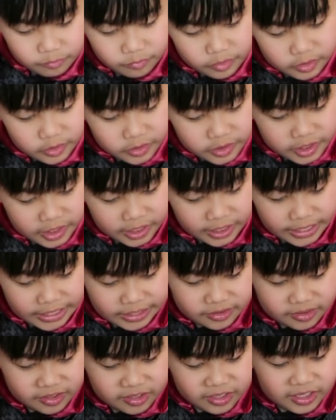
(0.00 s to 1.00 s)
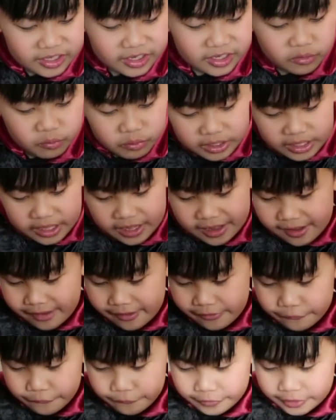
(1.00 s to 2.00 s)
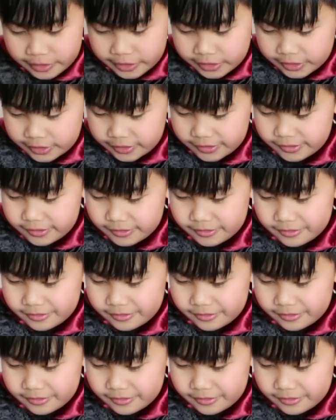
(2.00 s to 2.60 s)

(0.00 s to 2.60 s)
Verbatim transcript: okay, I think we have a,